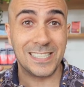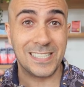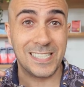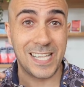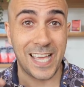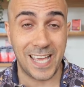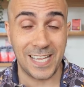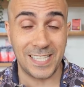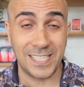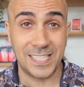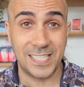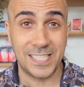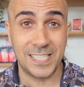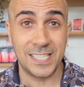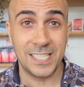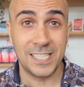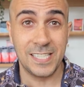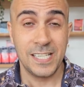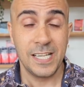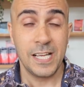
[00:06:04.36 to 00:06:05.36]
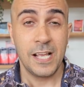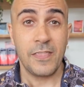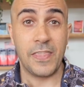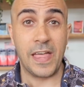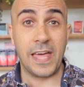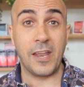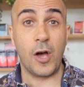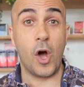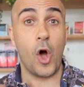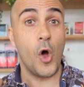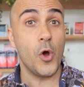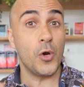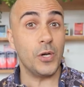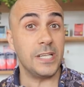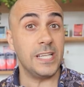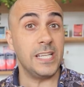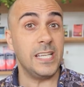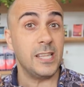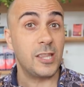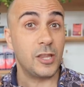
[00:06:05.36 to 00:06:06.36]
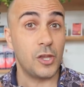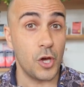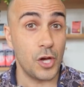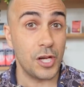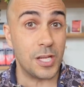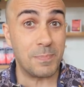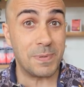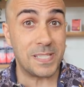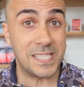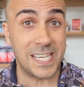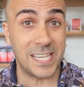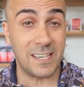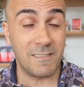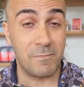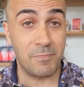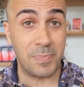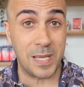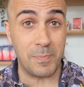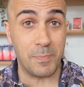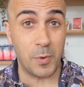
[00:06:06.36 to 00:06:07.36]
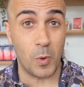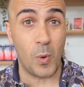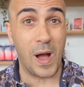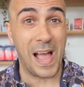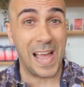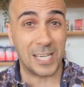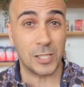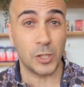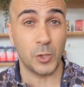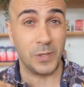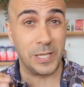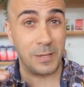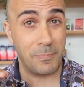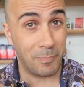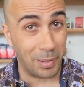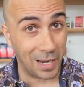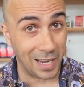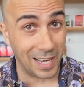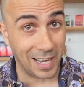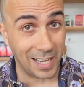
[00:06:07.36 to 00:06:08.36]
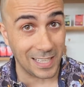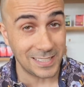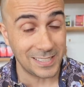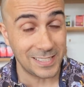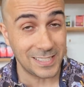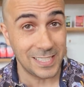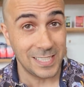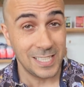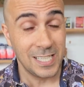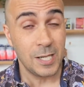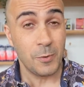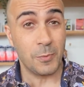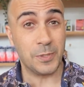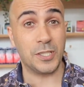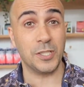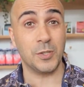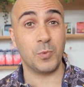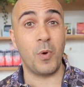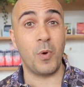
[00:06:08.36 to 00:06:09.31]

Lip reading: tests that only 30% of people actually pass, which is